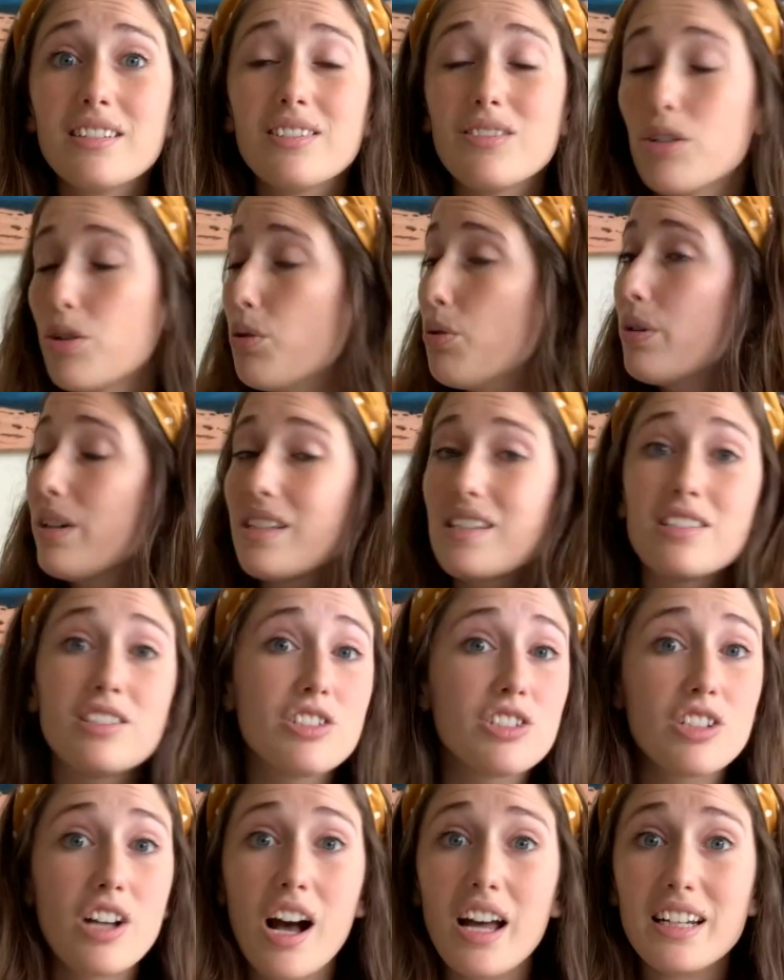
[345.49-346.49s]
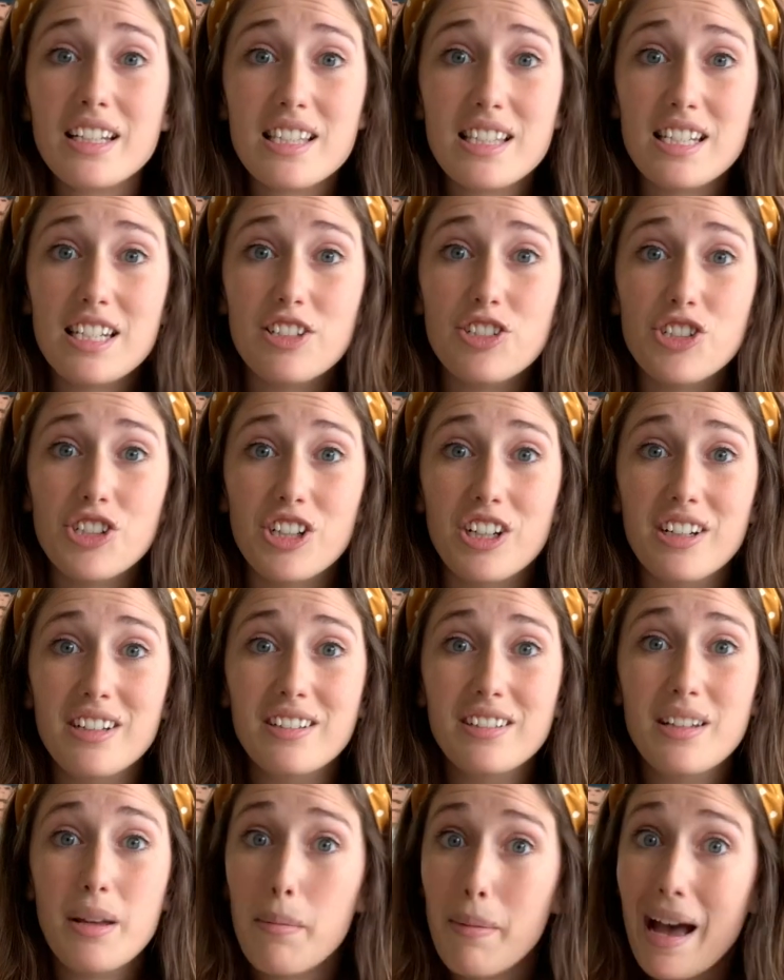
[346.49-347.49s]
who is not a stitcher,
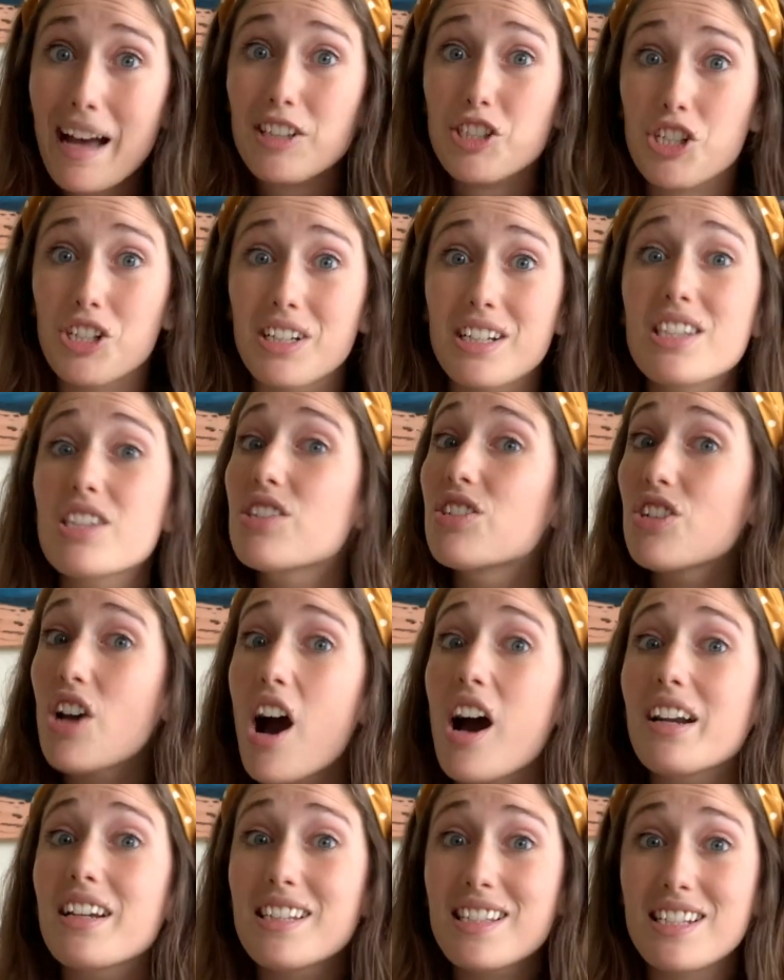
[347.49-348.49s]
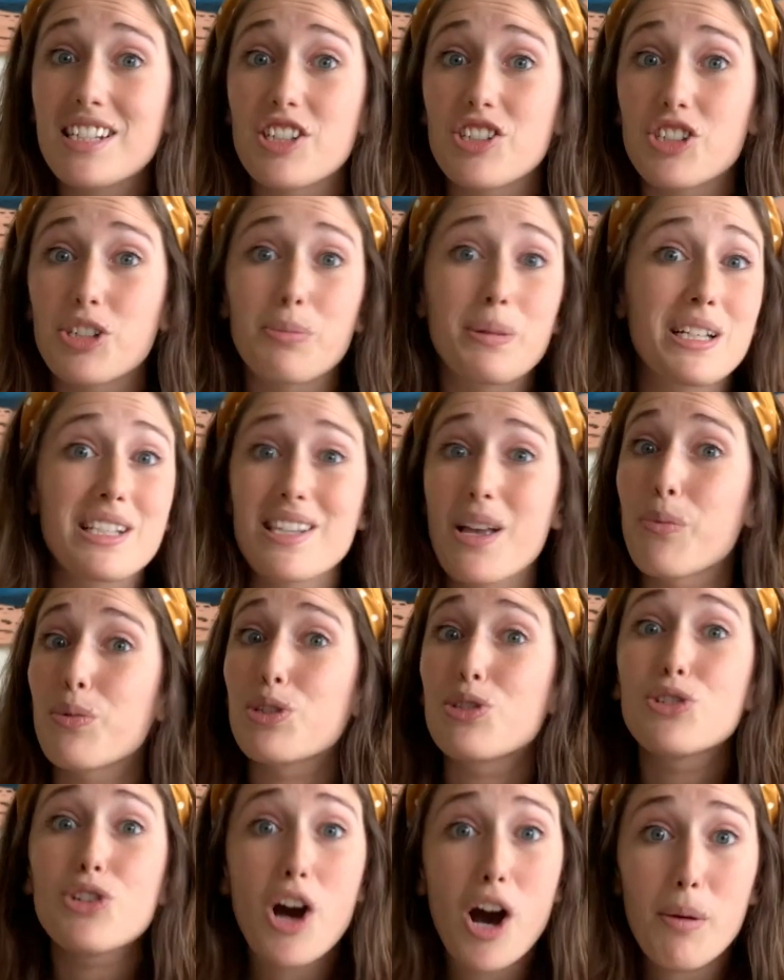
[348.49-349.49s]
imagine it's not a stitcher because I was
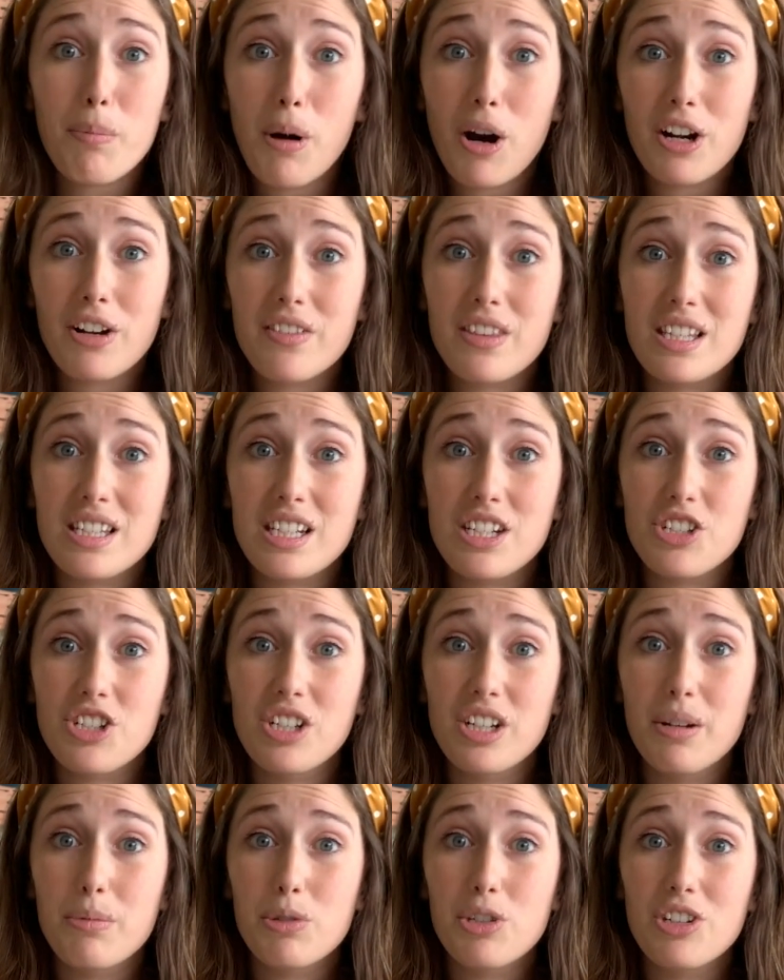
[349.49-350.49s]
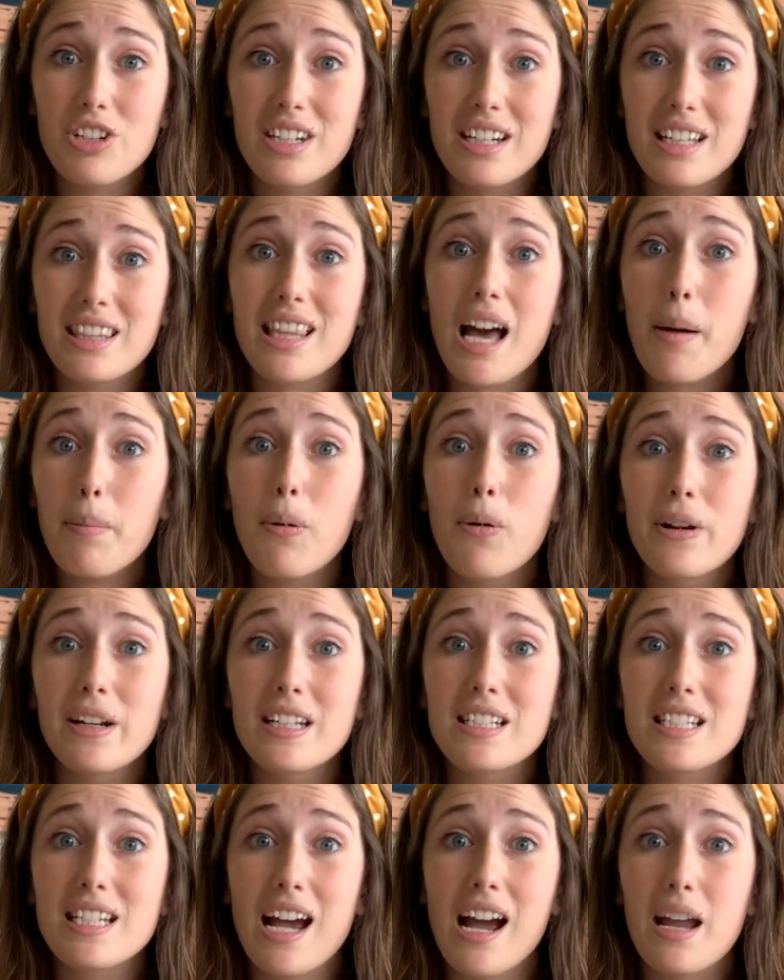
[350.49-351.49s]
not part of the stitching community at that point
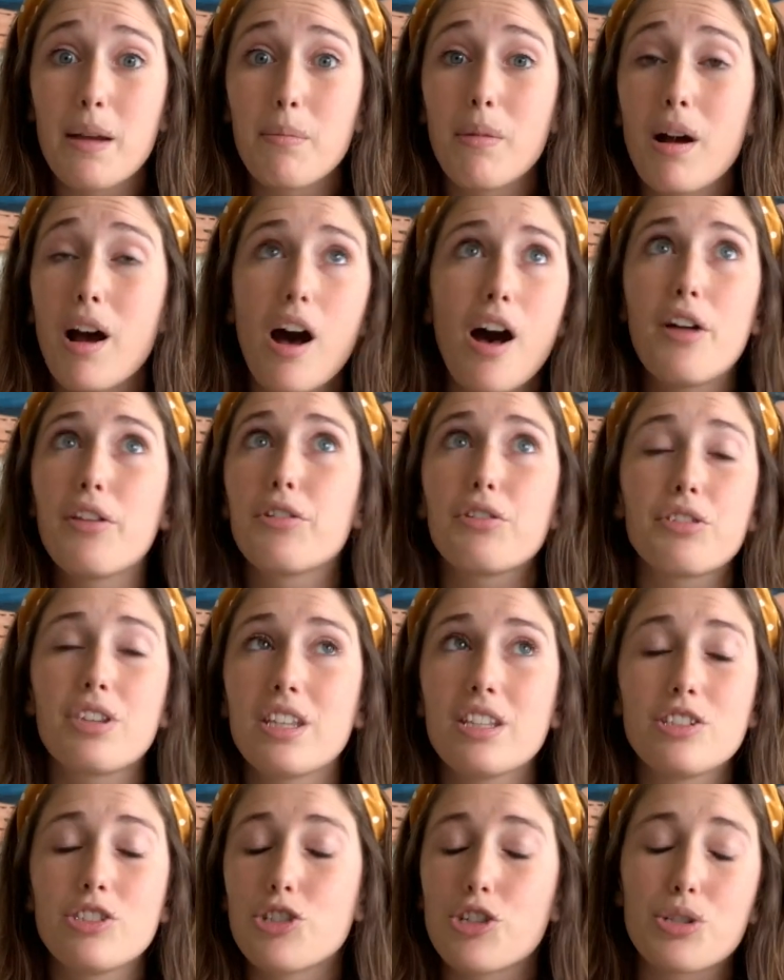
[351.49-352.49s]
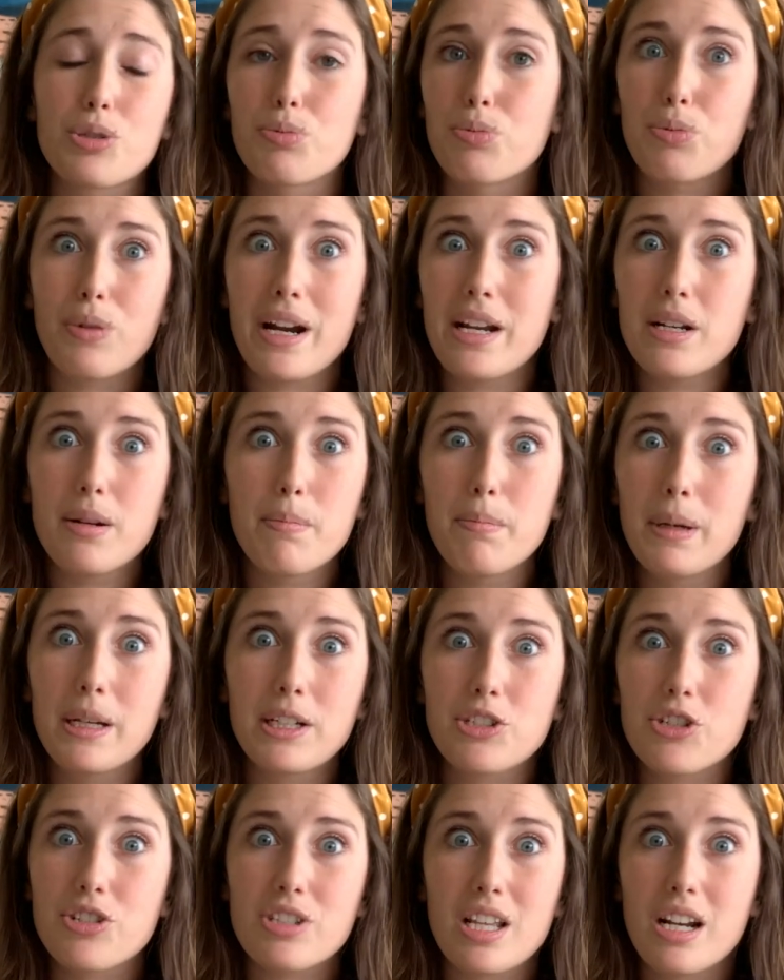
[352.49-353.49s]
in time, other than just random
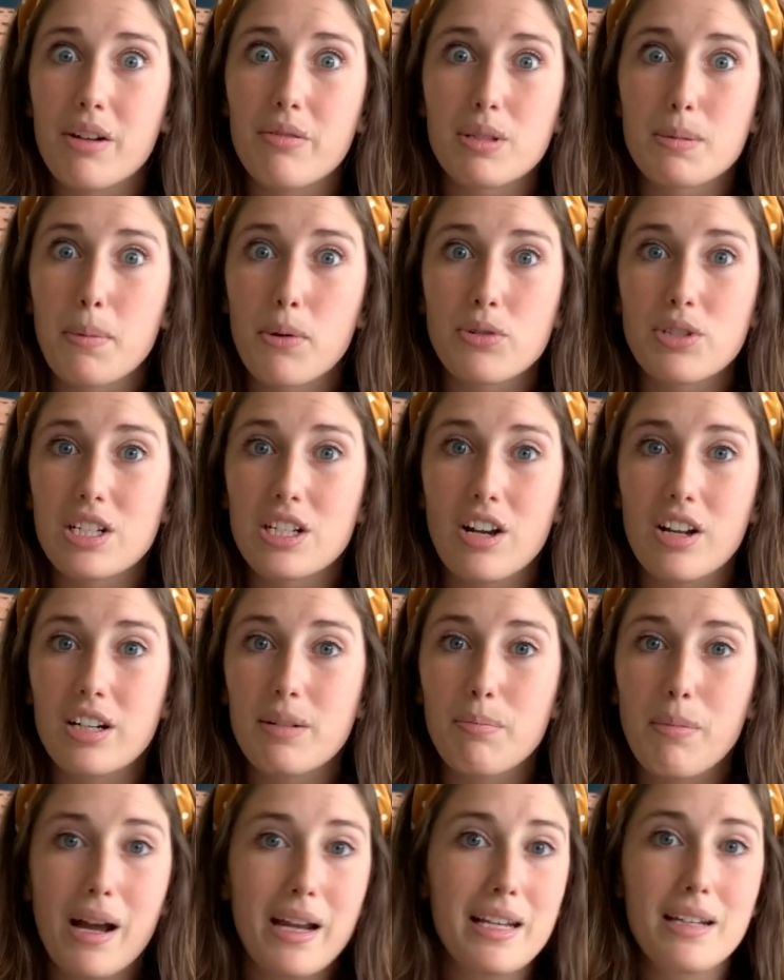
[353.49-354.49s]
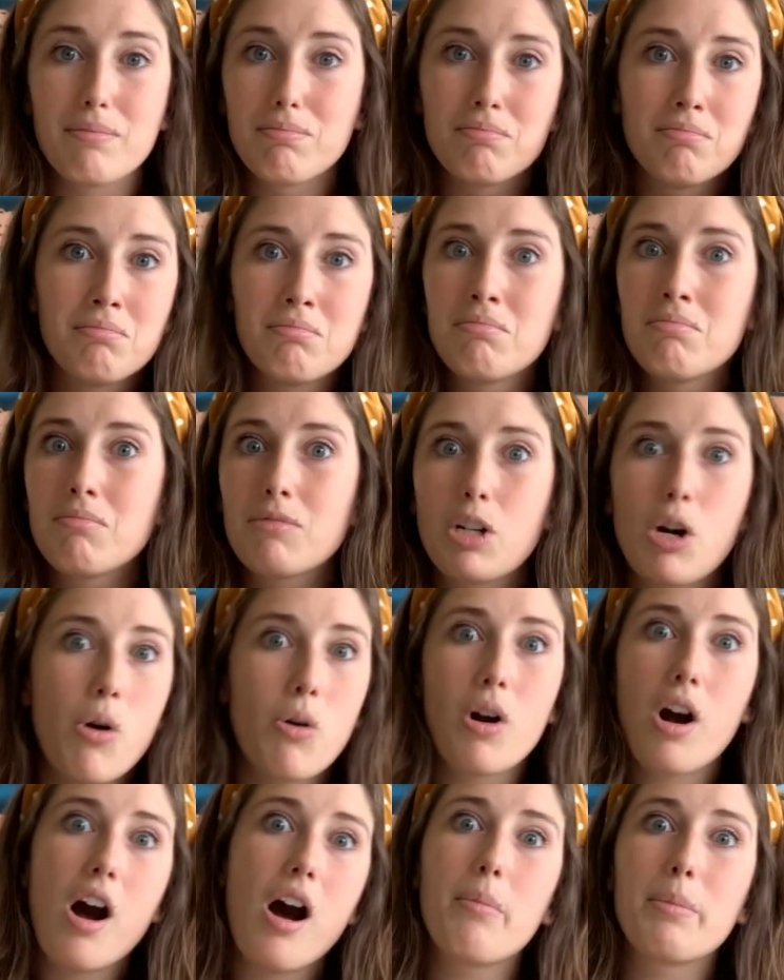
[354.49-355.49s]
pictures that I was posting on my
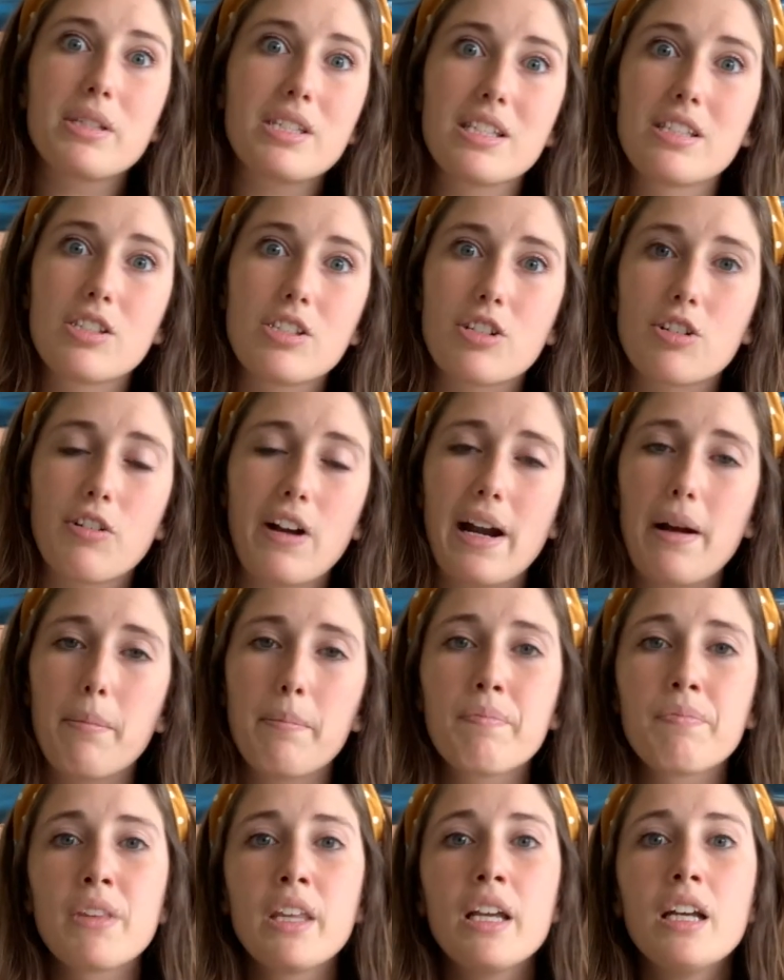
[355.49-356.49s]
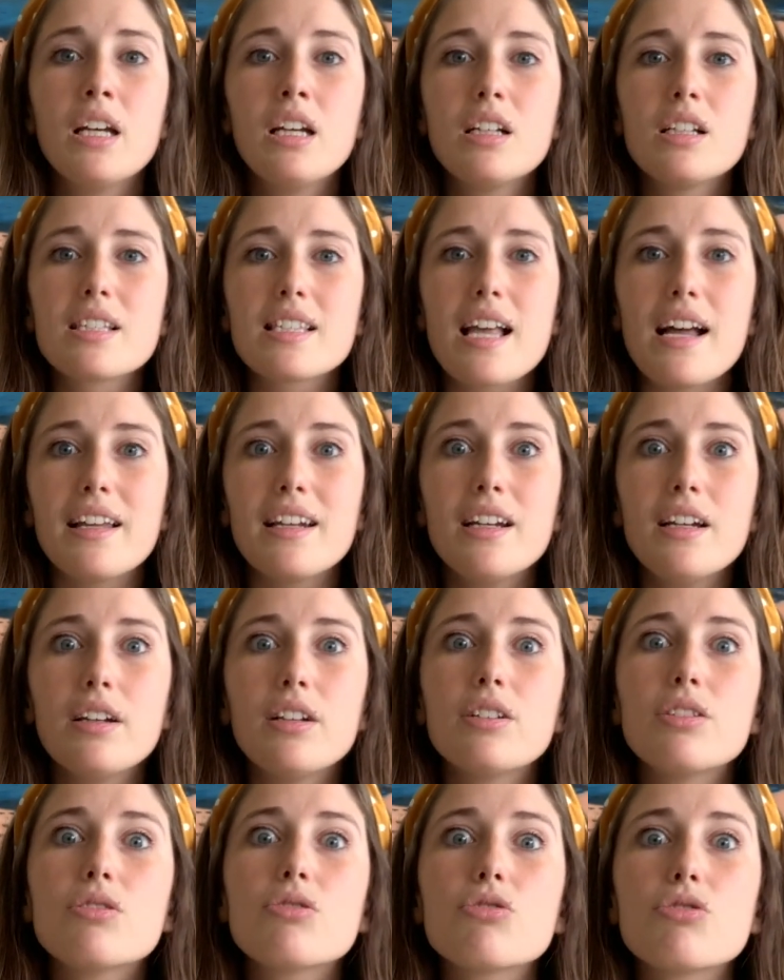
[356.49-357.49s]
Cocohamas Instagram, said,
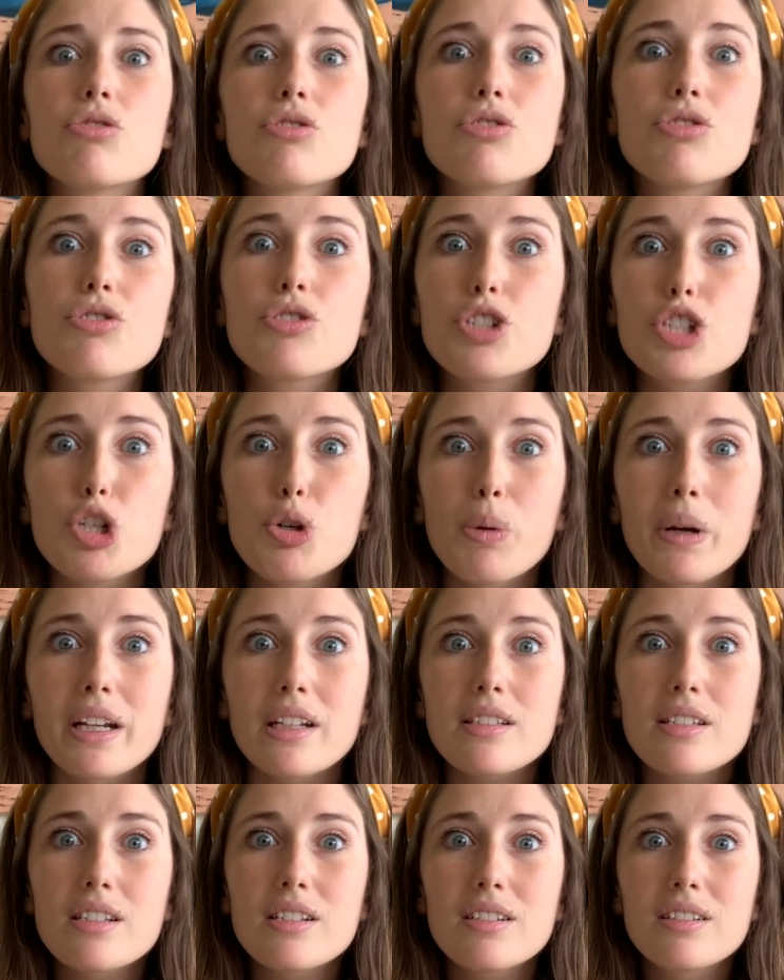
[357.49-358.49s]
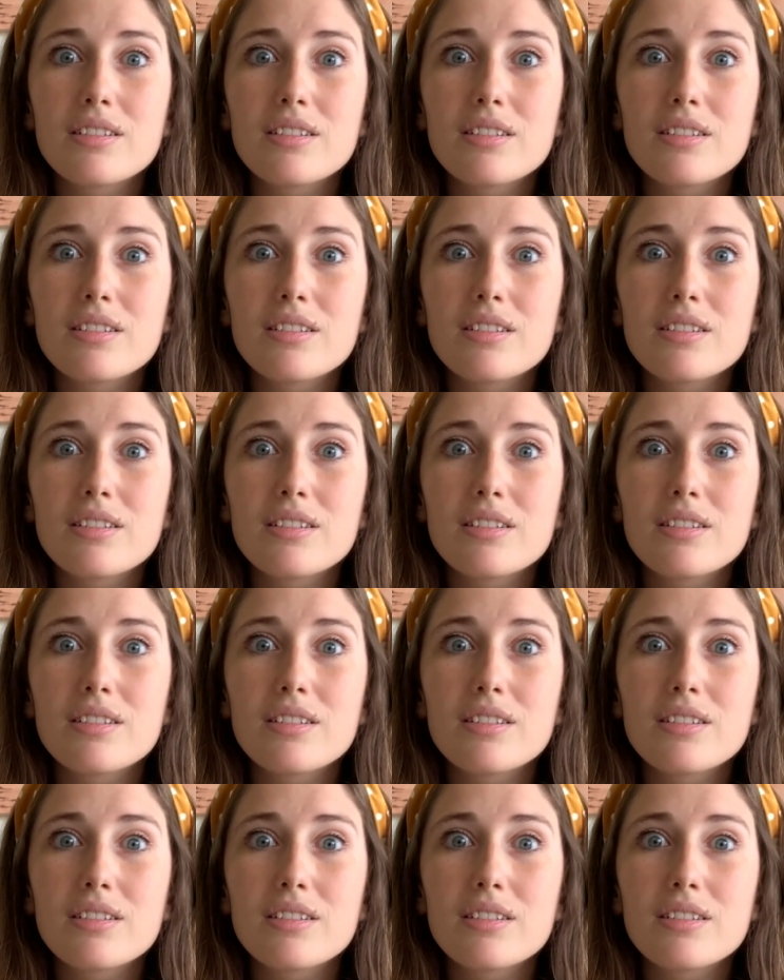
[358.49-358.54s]
do it.